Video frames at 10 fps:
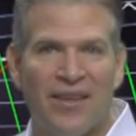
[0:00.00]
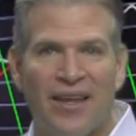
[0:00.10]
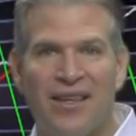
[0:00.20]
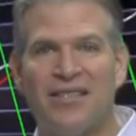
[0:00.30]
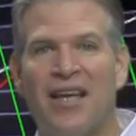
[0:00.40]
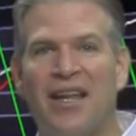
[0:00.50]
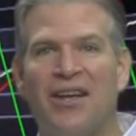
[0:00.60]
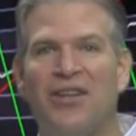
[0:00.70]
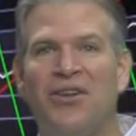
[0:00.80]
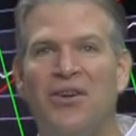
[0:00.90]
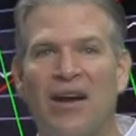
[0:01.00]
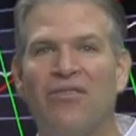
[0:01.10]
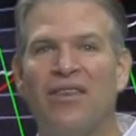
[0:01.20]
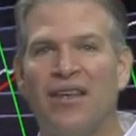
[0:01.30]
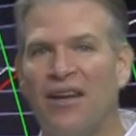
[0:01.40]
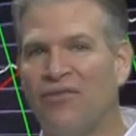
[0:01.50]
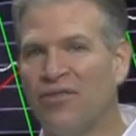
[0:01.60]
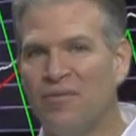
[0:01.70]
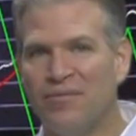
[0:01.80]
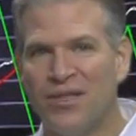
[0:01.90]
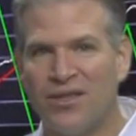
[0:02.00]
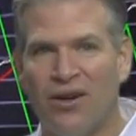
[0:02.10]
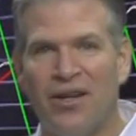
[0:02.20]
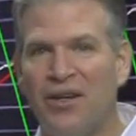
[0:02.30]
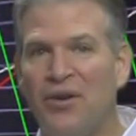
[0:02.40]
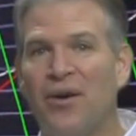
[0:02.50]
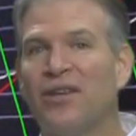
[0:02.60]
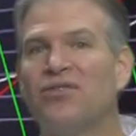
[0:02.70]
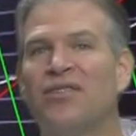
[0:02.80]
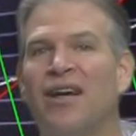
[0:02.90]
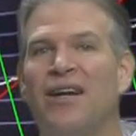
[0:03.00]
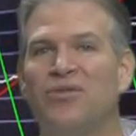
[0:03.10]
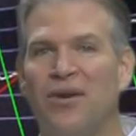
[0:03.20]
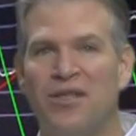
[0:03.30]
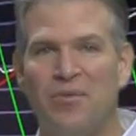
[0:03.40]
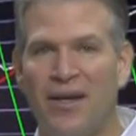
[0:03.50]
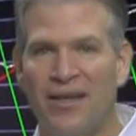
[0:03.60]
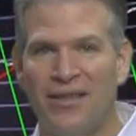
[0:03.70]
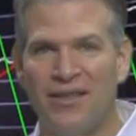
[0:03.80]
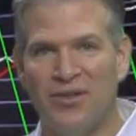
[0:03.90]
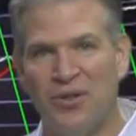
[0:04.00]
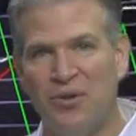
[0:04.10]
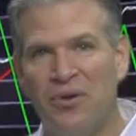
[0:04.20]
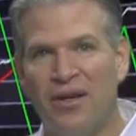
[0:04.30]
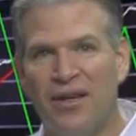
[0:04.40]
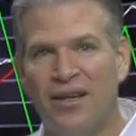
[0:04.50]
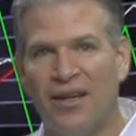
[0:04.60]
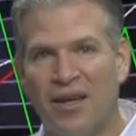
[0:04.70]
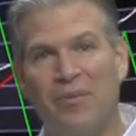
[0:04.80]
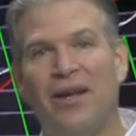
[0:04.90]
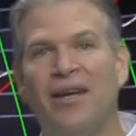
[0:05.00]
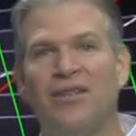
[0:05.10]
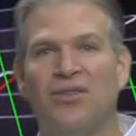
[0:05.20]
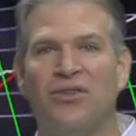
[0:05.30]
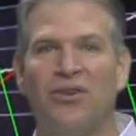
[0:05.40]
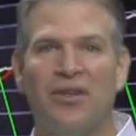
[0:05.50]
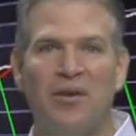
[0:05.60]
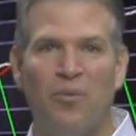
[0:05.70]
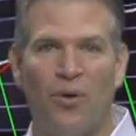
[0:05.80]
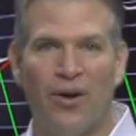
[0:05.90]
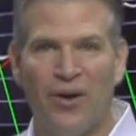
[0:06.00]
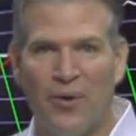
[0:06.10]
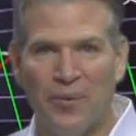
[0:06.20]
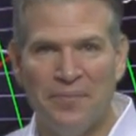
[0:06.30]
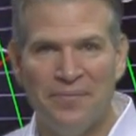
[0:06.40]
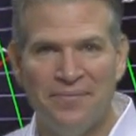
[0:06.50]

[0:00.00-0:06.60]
And this can include everything from starting a new exercise regimen to committing to cooking more at home.